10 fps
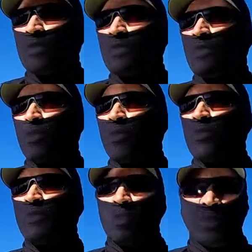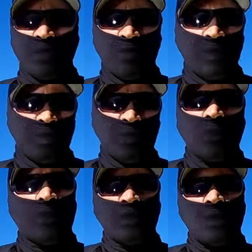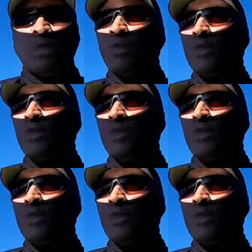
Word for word: tournament fishing, whether it be online or